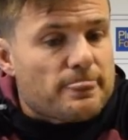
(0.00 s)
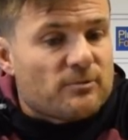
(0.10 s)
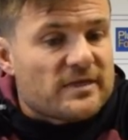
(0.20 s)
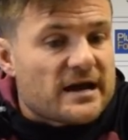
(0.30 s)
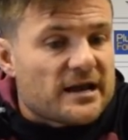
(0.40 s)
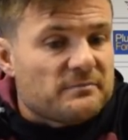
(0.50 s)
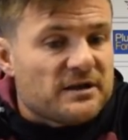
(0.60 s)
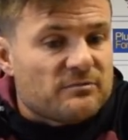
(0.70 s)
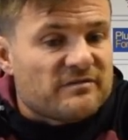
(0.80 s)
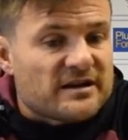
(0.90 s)
without him
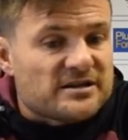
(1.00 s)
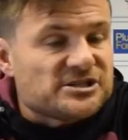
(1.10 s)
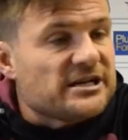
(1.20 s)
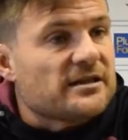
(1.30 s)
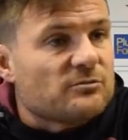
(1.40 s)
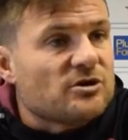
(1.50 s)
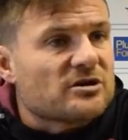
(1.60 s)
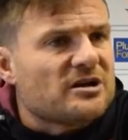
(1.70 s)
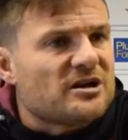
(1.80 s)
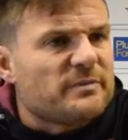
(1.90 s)
here, we've had to share the
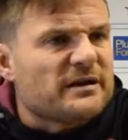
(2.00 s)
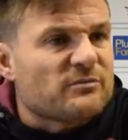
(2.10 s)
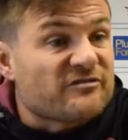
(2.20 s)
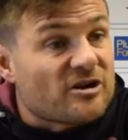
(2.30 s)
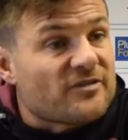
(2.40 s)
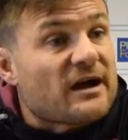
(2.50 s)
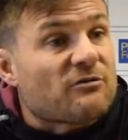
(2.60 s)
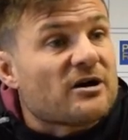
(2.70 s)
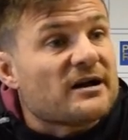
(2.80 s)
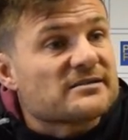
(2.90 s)
workload a bit. We've got that
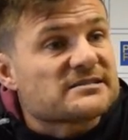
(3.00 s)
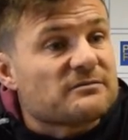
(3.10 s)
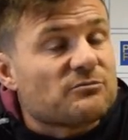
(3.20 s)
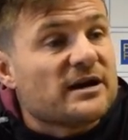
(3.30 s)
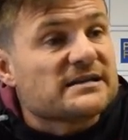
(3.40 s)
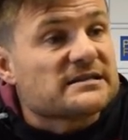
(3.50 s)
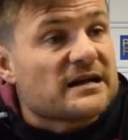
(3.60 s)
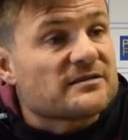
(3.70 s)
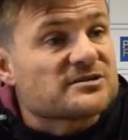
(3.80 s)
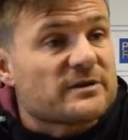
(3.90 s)
right some weeks and
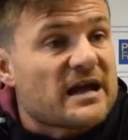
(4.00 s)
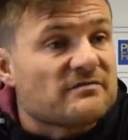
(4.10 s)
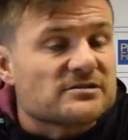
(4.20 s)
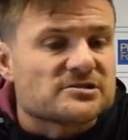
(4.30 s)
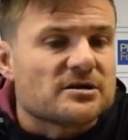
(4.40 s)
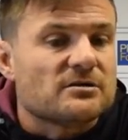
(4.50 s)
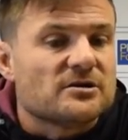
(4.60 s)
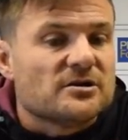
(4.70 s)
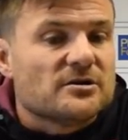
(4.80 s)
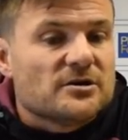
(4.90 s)
others we haven't. So,
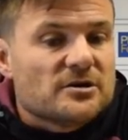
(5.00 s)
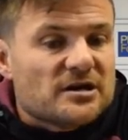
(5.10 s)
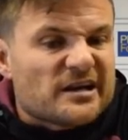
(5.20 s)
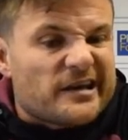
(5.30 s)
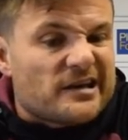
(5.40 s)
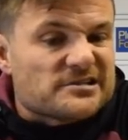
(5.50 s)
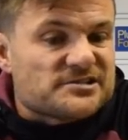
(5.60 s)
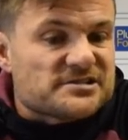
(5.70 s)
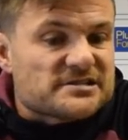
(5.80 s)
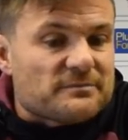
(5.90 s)
again, it's
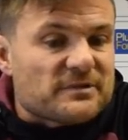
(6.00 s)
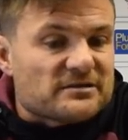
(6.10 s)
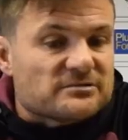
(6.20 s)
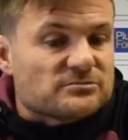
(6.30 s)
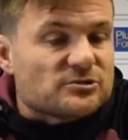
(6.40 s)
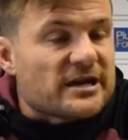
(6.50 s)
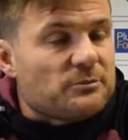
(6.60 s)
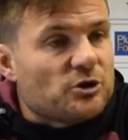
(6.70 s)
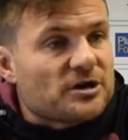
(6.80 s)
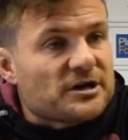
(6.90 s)
just something that we'll
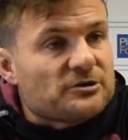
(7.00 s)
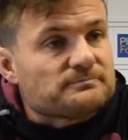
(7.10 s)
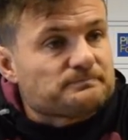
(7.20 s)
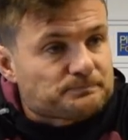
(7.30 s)
keep working on.